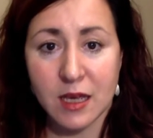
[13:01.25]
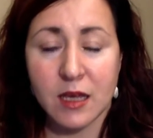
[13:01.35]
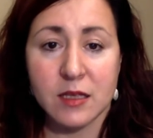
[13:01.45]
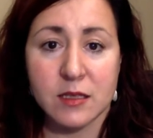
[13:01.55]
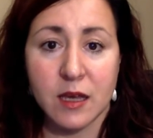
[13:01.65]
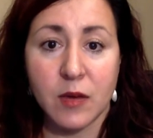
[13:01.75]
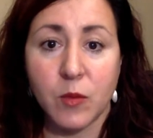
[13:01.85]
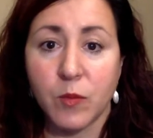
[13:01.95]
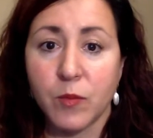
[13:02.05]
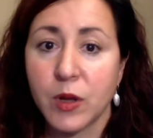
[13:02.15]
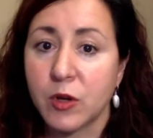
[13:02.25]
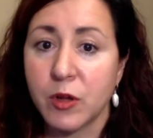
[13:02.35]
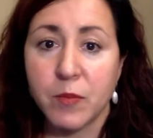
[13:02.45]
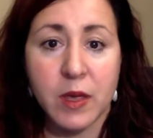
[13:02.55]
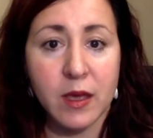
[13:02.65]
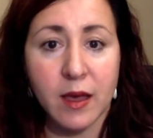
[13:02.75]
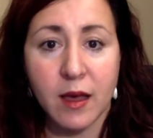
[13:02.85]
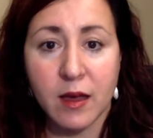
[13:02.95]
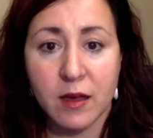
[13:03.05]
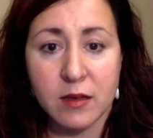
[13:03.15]
And it can be
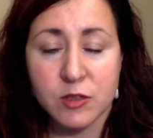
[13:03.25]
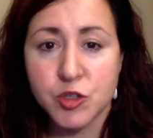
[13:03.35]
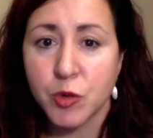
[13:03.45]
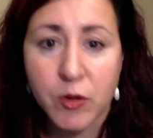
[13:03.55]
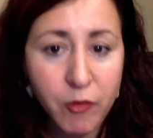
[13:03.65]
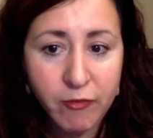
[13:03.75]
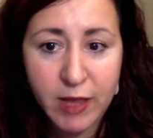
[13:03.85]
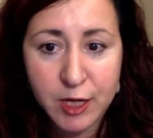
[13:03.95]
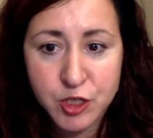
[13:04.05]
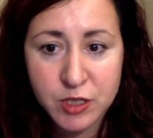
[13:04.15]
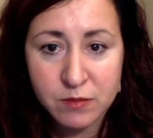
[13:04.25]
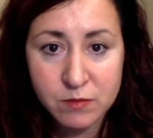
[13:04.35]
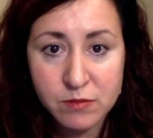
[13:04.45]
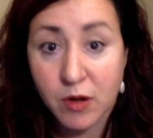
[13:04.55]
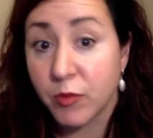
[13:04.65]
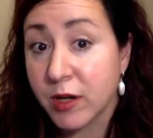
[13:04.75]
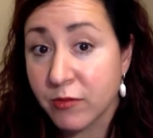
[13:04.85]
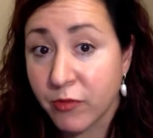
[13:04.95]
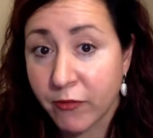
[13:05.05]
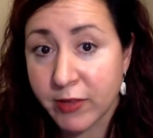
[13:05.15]
a short reflection, a
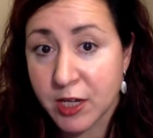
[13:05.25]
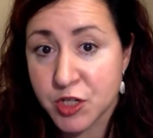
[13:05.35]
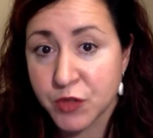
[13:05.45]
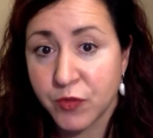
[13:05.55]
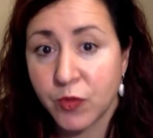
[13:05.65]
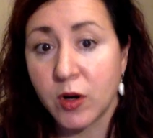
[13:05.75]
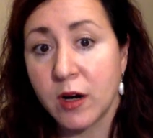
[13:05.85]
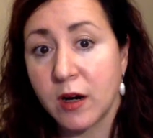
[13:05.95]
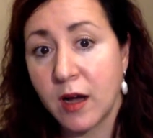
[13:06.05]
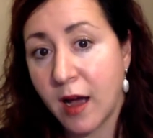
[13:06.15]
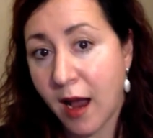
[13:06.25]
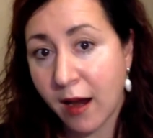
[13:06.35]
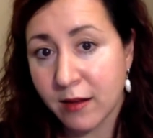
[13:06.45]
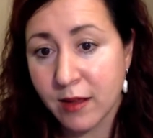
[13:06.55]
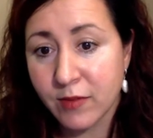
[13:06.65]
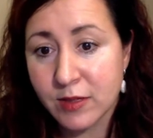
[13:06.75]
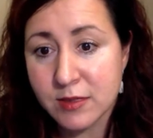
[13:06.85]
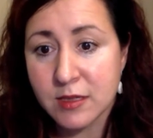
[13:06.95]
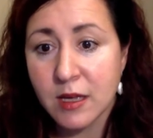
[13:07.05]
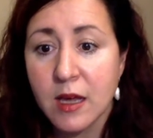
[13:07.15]
written reflection for higher
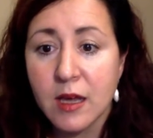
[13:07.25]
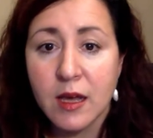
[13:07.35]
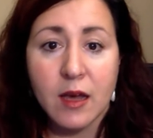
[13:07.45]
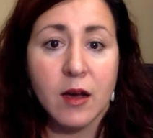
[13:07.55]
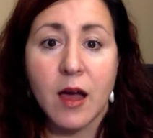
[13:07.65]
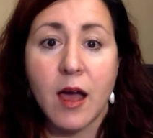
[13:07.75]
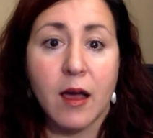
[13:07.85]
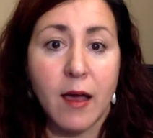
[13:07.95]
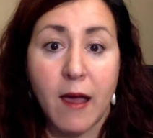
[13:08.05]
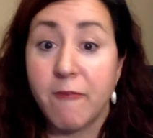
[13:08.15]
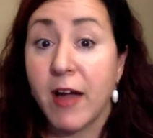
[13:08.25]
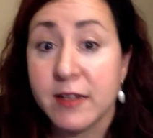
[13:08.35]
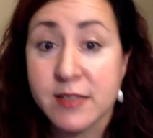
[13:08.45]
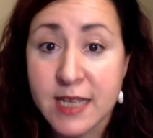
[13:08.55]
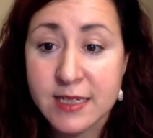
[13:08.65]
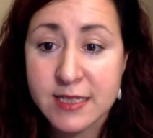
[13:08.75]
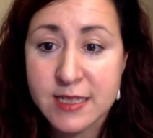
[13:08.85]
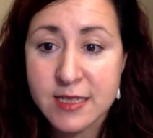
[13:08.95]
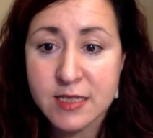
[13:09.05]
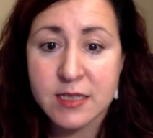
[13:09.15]
levels, a final
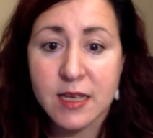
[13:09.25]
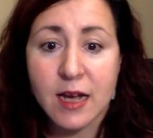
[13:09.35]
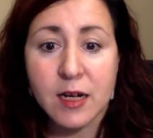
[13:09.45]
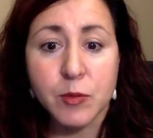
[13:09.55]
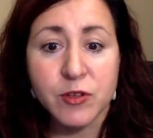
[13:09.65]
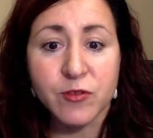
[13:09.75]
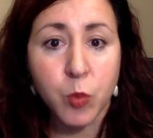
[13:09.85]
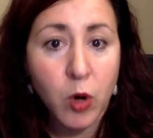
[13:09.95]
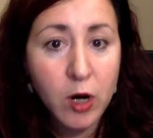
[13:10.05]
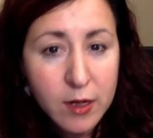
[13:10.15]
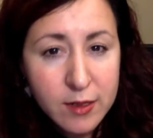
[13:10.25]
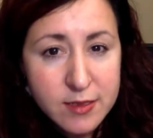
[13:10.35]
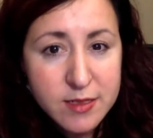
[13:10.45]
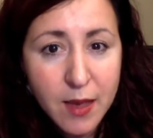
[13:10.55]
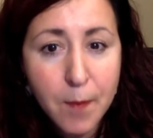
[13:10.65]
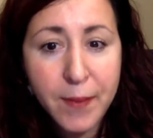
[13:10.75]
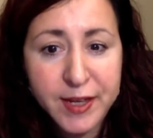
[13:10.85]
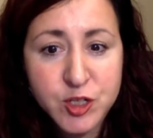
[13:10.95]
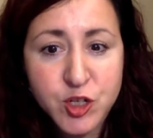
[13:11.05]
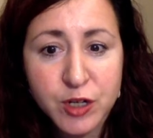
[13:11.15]
sentence, a couple of words, a
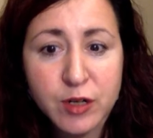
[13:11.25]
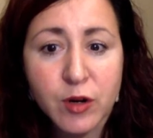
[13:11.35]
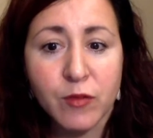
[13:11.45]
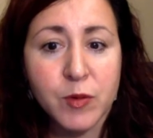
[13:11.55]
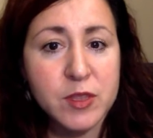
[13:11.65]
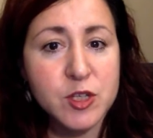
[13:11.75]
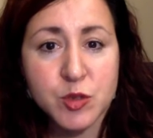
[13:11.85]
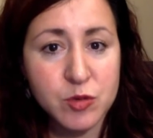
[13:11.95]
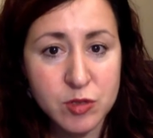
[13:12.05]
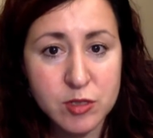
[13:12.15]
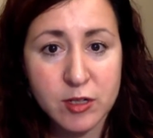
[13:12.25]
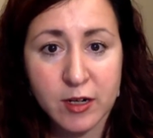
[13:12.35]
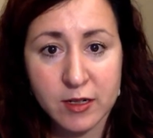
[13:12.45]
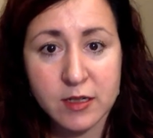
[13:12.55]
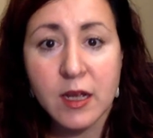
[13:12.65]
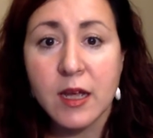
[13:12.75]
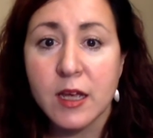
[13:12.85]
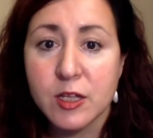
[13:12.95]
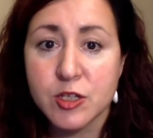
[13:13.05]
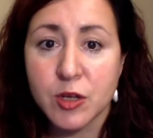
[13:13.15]
picture of what the students learned.
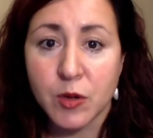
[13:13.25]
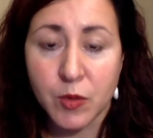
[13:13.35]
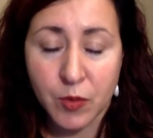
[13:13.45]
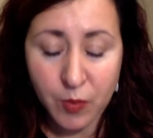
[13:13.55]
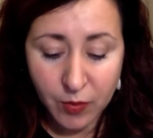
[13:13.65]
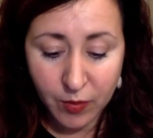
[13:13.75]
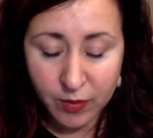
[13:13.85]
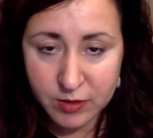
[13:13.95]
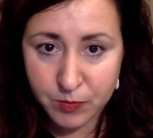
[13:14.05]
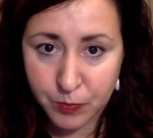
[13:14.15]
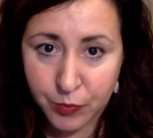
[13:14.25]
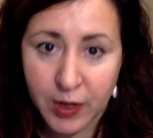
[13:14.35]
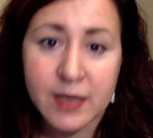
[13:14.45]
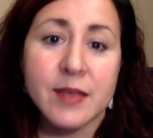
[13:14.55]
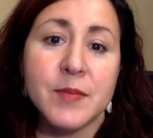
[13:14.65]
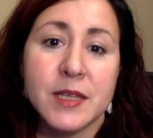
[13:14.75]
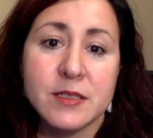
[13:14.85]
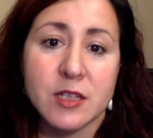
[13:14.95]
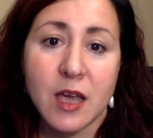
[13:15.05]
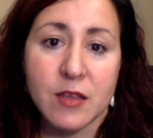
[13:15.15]
So bring them
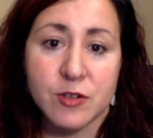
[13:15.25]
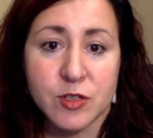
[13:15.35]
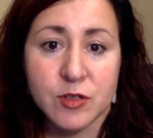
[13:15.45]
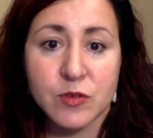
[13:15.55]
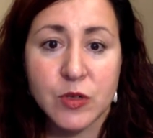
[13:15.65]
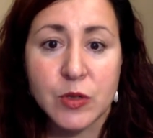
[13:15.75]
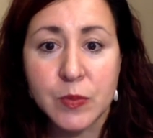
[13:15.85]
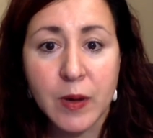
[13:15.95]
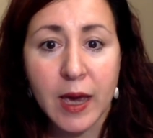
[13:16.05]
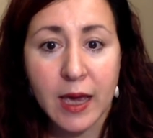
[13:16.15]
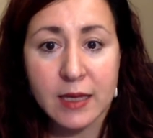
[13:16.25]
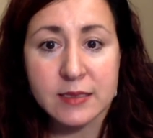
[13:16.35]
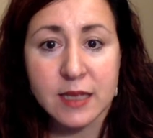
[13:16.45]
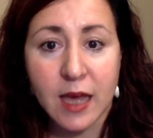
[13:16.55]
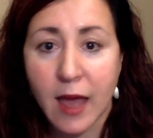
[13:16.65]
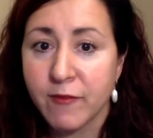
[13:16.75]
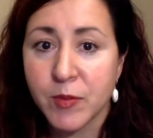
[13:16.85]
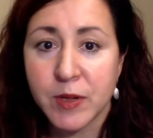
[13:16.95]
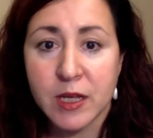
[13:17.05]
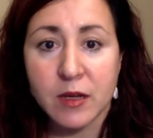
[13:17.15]
in together in a group, and
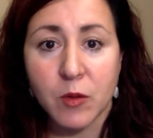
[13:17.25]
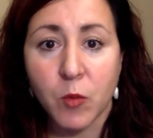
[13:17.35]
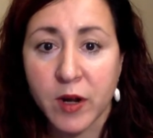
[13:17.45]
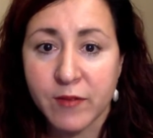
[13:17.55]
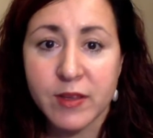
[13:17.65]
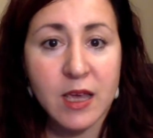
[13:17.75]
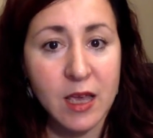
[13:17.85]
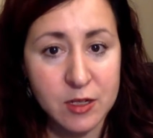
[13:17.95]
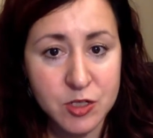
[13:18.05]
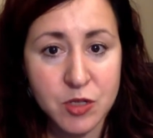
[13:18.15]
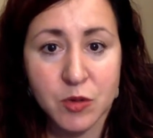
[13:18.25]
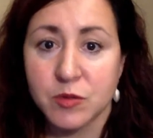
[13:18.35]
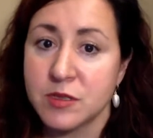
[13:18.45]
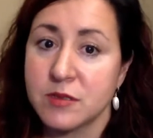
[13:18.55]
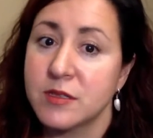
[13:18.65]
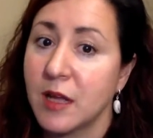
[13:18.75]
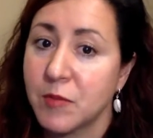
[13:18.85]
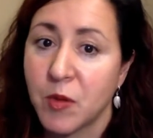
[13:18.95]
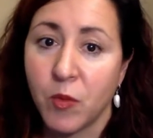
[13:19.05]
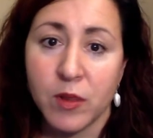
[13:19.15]
everybody, whatever they can do, tell
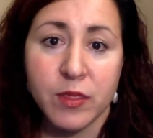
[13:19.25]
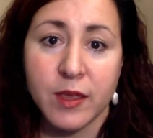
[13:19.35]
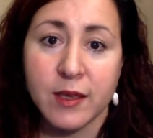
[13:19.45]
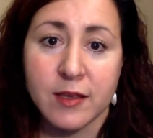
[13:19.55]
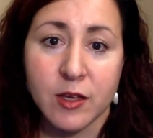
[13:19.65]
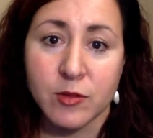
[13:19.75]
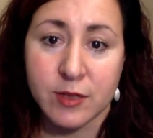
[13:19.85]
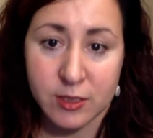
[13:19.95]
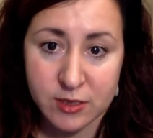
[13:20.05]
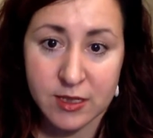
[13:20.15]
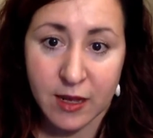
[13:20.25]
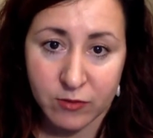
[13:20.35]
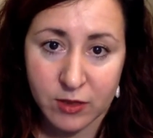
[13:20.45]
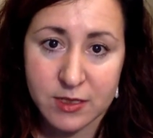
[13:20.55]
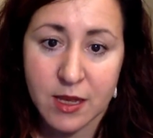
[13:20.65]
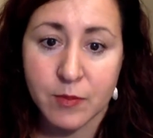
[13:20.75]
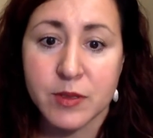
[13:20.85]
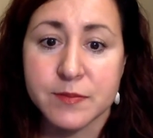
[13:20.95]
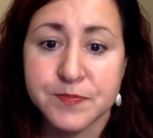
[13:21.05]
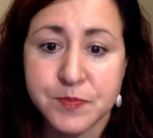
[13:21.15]
me one thing that you learned today, for
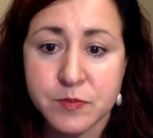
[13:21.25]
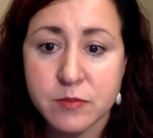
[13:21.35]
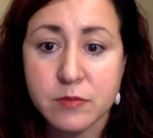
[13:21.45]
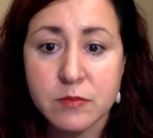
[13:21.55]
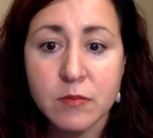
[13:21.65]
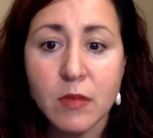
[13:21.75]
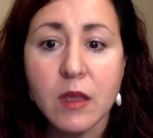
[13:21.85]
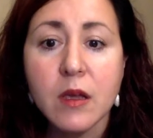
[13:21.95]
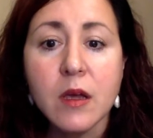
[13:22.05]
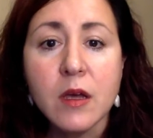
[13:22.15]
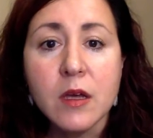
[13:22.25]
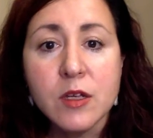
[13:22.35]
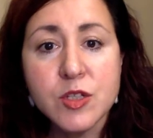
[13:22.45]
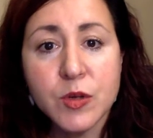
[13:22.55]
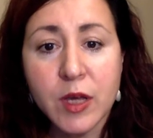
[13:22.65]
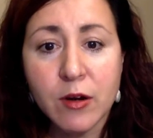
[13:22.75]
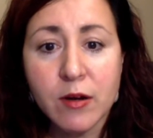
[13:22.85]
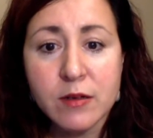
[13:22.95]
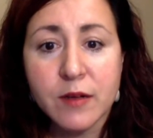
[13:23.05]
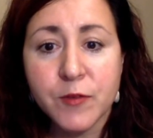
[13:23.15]
example. So here
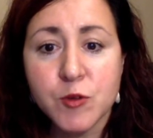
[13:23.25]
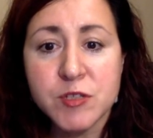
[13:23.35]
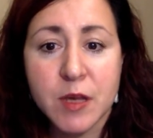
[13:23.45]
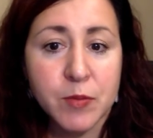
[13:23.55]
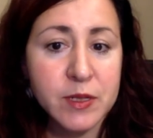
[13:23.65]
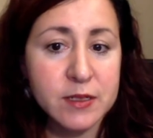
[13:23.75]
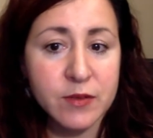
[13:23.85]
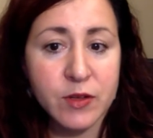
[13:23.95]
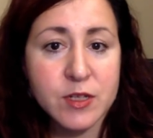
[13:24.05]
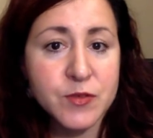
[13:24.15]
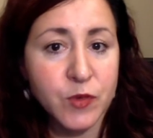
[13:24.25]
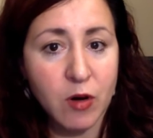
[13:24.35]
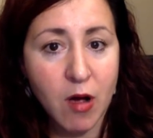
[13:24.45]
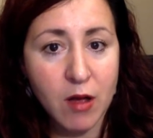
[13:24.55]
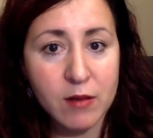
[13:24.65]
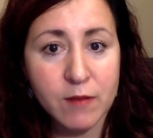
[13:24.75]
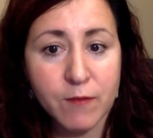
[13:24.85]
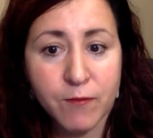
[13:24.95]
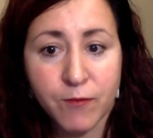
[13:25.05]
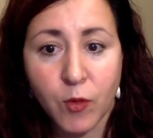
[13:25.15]
are a few sample activities for
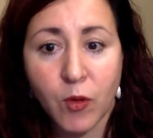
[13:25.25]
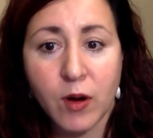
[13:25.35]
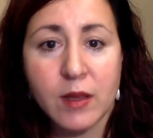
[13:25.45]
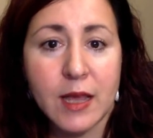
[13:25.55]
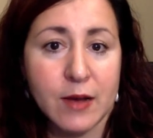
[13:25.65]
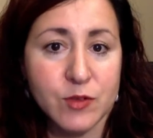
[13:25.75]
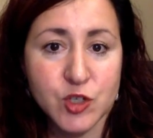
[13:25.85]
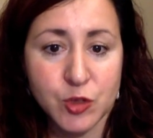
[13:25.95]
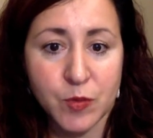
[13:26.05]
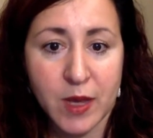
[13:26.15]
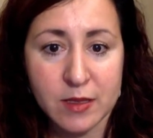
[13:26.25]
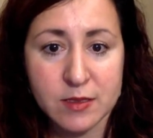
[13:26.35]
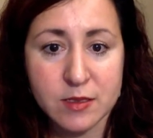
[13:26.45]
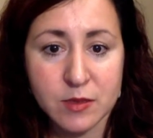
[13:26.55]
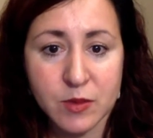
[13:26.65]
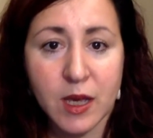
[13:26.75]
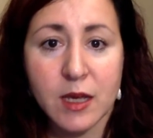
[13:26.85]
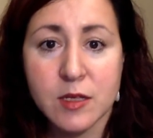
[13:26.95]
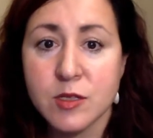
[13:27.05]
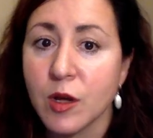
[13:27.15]
all 4 language domains.
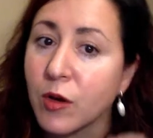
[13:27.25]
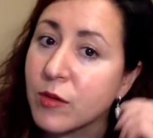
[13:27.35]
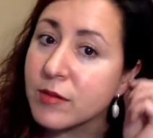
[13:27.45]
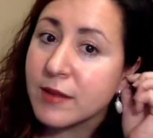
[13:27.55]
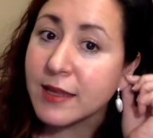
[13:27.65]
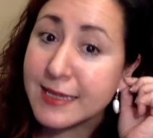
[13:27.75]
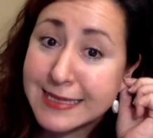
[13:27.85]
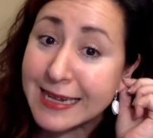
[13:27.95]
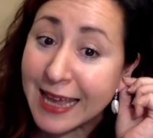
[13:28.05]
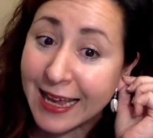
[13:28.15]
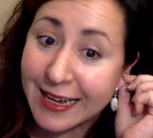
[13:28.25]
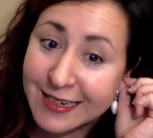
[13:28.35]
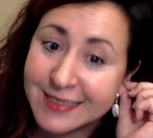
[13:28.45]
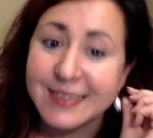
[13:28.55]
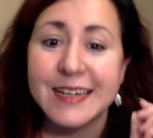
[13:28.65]
Okay, so listening.